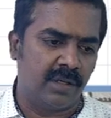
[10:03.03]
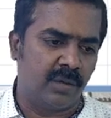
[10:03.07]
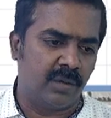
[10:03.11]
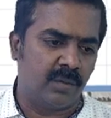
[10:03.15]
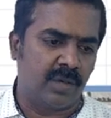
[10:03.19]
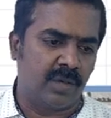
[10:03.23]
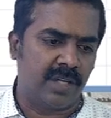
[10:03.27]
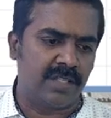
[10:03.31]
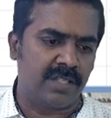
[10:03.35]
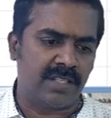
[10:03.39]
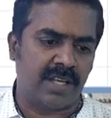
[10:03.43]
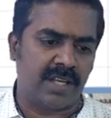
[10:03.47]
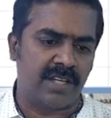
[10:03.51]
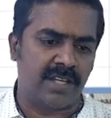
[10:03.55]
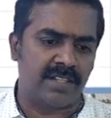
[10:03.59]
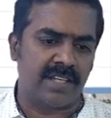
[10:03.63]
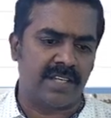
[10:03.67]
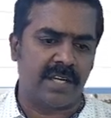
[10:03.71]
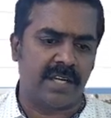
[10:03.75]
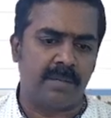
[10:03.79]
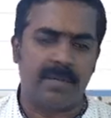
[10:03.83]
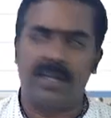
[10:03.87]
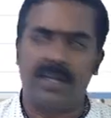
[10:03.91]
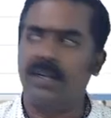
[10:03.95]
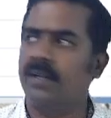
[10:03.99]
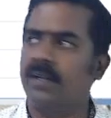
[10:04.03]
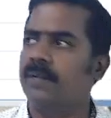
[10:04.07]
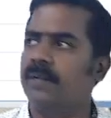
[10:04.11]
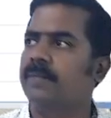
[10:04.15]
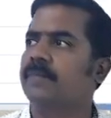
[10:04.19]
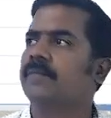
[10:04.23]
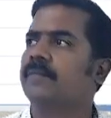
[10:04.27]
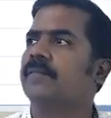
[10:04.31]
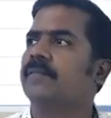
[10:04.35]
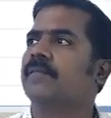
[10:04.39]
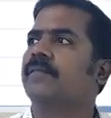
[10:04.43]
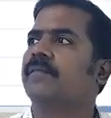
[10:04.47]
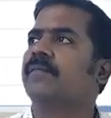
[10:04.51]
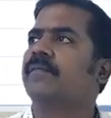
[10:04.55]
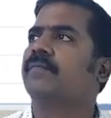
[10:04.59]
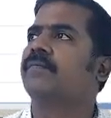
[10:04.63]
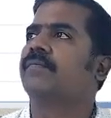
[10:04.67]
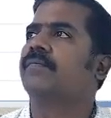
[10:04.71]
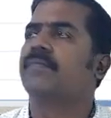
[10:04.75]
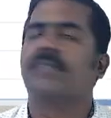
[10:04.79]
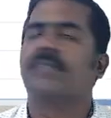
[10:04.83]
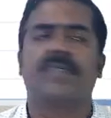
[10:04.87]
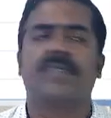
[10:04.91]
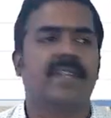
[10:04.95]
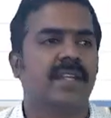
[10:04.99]
What is consignment?
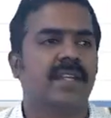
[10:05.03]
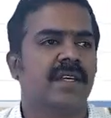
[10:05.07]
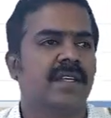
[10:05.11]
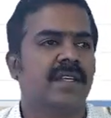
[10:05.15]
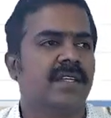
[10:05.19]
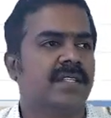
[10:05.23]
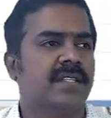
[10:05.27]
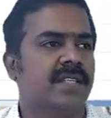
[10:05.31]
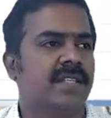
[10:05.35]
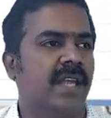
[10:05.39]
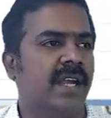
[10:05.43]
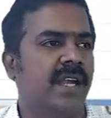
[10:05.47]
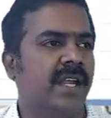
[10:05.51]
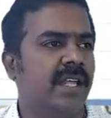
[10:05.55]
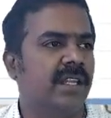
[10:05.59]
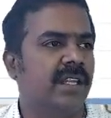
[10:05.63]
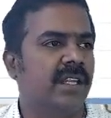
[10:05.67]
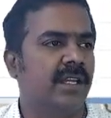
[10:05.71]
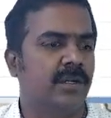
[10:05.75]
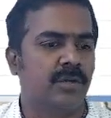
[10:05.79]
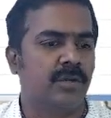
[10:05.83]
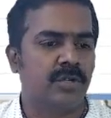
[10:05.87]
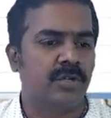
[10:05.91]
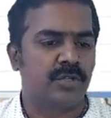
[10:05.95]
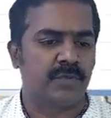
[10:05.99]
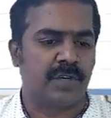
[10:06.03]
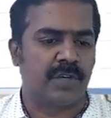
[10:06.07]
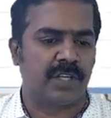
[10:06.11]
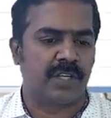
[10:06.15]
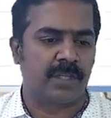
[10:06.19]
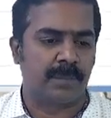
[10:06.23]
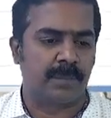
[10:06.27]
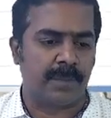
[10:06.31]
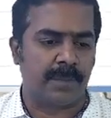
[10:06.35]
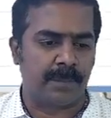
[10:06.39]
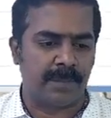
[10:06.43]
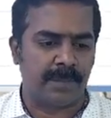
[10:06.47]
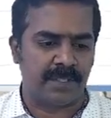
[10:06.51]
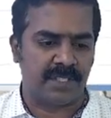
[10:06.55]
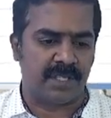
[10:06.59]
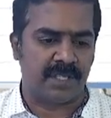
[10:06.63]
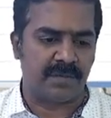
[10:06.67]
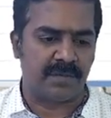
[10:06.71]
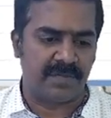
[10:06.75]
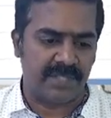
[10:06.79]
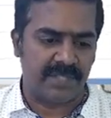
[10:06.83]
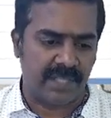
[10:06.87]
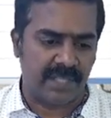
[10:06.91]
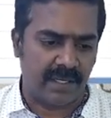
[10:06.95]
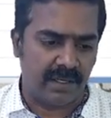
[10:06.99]
Sending the goods for the purpose
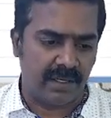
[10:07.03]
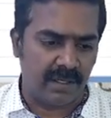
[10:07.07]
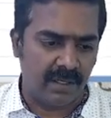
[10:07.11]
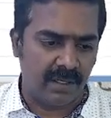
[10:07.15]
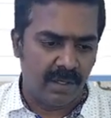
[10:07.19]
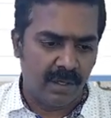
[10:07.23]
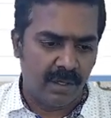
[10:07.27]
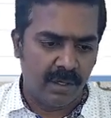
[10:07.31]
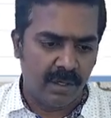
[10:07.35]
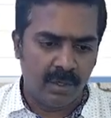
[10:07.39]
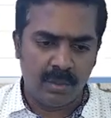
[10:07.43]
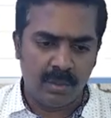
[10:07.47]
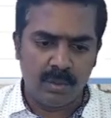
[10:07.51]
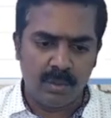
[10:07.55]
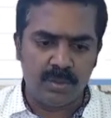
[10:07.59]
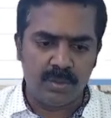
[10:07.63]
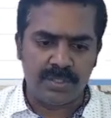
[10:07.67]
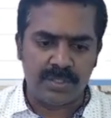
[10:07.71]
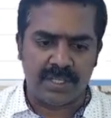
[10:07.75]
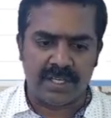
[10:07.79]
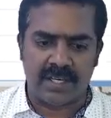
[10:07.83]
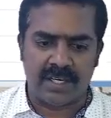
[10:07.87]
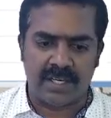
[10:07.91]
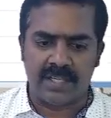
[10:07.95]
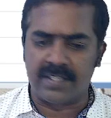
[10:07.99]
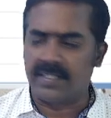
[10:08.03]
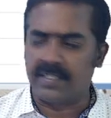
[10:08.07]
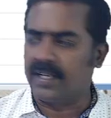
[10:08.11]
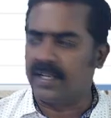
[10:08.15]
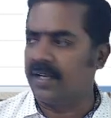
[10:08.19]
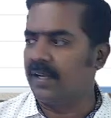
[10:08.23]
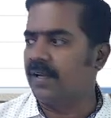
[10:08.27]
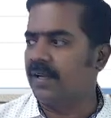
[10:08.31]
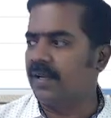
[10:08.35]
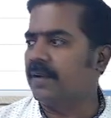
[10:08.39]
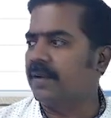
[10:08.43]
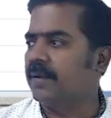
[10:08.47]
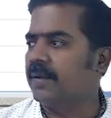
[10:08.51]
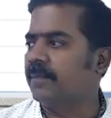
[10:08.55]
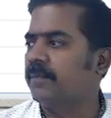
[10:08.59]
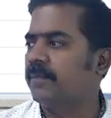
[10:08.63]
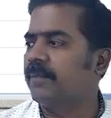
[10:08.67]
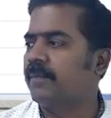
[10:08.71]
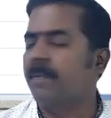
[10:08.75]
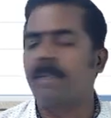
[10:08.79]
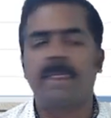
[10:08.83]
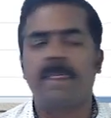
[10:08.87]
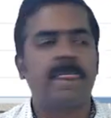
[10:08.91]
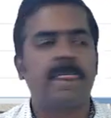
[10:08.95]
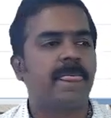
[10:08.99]
of sale. Who's a consignor?
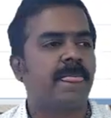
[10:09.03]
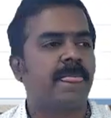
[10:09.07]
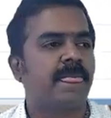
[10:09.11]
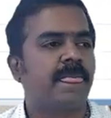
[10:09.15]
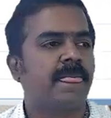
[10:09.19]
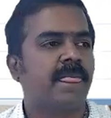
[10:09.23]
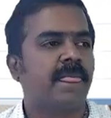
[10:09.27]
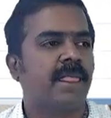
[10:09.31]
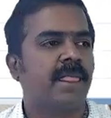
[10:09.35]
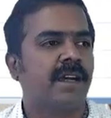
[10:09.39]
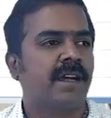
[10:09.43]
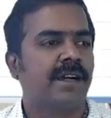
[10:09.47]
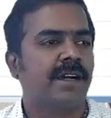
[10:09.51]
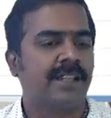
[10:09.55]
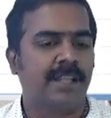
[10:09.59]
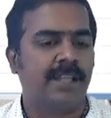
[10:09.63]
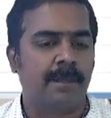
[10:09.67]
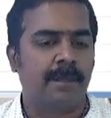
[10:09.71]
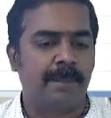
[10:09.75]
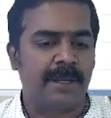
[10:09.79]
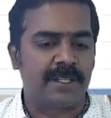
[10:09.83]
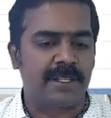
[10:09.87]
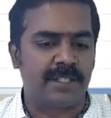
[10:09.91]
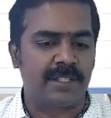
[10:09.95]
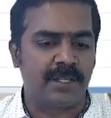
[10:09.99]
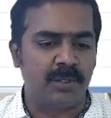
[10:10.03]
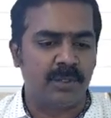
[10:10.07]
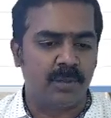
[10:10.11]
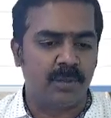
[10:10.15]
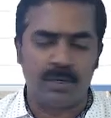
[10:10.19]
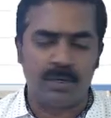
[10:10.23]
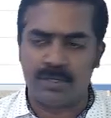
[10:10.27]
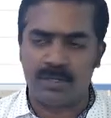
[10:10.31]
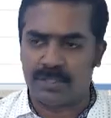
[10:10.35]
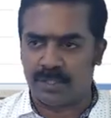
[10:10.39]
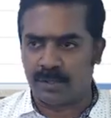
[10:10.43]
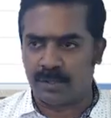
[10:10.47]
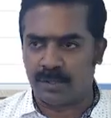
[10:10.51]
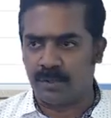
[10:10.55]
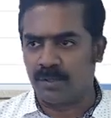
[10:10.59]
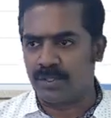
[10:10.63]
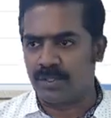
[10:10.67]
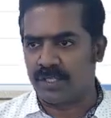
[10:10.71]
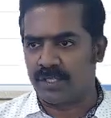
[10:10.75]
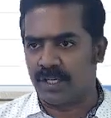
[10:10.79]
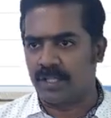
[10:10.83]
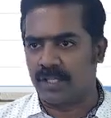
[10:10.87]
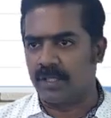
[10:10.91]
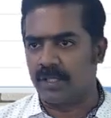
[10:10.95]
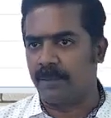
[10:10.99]
The person who owns the goods
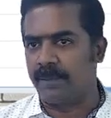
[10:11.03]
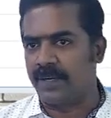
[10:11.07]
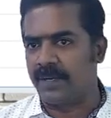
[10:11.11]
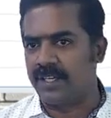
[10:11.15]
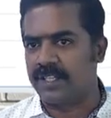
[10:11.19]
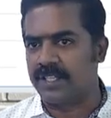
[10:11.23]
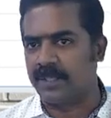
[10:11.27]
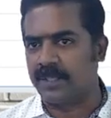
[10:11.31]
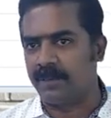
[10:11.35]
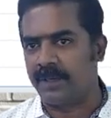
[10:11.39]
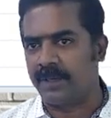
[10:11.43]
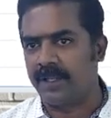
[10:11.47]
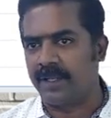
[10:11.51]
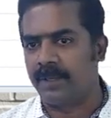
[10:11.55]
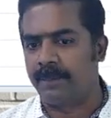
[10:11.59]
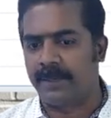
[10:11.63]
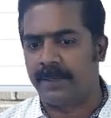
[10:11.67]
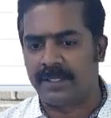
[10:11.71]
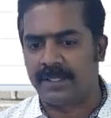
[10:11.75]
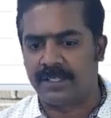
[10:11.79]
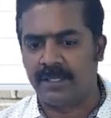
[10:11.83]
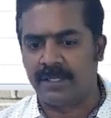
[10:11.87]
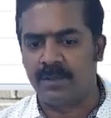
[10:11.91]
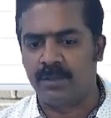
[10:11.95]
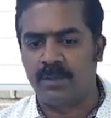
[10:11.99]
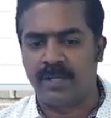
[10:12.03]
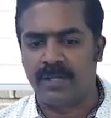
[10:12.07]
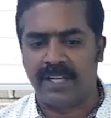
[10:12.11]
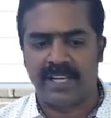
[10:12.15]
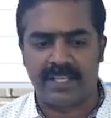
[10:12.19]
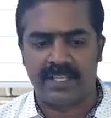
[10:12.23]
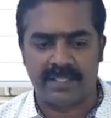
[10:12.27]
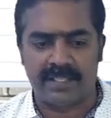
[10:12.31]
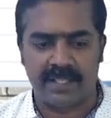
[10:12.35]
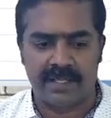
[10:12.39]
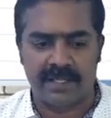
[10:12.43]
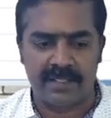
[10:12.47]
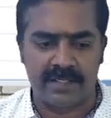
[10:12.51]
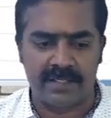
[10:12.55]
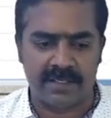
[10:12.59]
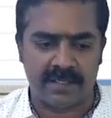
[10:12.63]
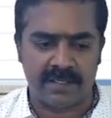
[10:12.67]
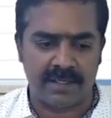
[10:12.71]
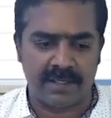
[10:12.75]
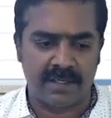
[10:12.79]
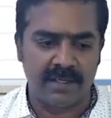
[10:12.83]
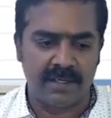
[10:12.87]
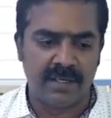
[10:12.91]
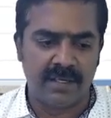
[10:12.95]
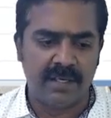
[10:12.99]
or the principal, the person who takes the
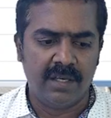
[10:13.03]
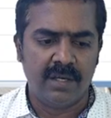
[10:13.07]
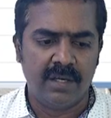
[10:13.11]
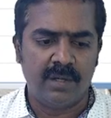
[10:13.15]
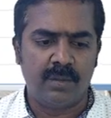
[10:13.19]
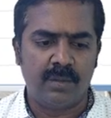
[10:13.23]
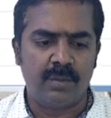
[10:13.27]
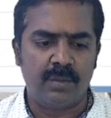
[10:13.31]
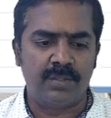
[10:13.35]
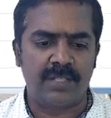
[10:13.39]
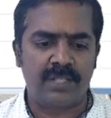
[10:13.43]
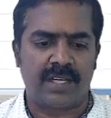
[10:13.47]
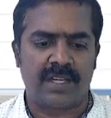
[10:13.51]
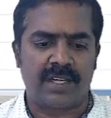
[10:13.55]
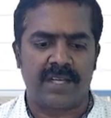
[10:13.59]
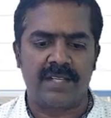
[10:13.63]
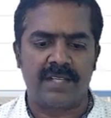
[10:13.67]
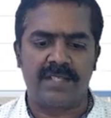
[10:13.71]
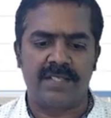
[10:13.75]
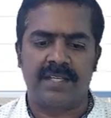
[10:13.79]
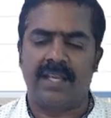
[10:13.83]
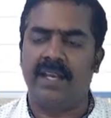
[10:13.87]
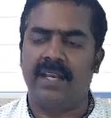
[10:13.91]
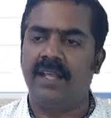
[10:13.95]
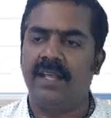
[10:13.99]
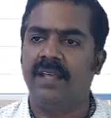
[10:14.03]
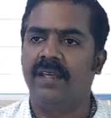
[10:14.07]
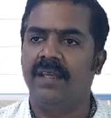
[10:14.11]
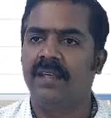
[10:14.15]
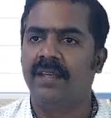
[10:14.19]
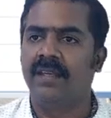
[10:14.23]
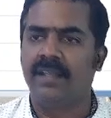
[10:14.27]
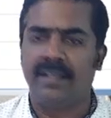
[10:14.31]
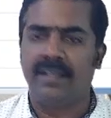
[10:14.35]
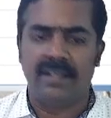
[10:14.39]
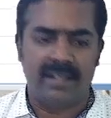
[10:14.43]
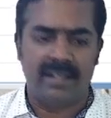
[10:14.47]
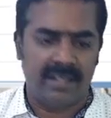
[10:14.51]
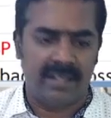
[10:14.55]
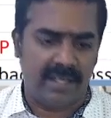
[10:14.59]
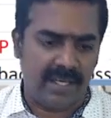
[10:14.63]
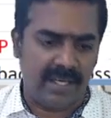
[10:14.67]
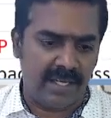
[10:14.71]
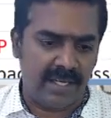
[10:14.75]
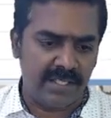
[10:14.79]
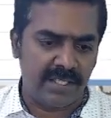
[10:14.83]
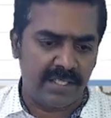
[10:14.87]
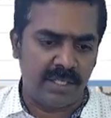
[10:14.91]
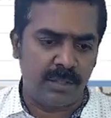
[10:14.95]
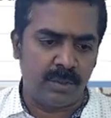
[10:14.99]
risk. Who's a consignee?
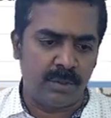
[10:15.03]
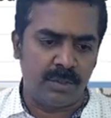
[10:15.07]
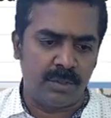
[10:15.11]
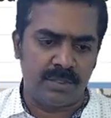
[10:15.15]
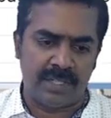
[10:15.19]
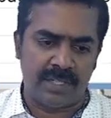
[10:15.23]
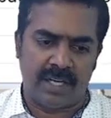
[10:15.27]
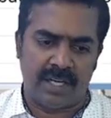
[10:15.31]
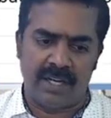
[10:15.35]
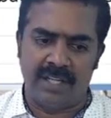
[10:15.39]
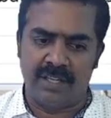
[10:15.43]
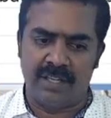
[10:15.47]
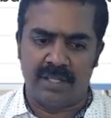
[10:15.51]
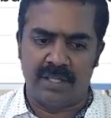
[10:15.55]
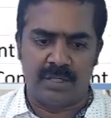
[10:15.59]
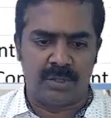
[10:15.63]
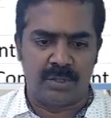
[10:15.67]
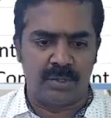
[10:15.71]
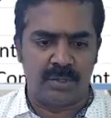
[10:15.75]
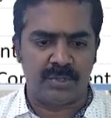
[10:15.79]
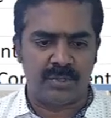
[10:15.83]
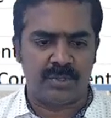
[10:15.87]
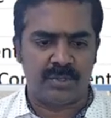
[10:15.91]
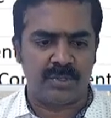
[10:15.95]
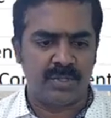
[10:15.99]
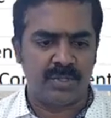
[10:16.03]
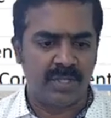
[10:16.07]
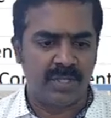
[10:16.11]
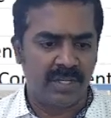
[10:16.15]
Agent who is selling the goods.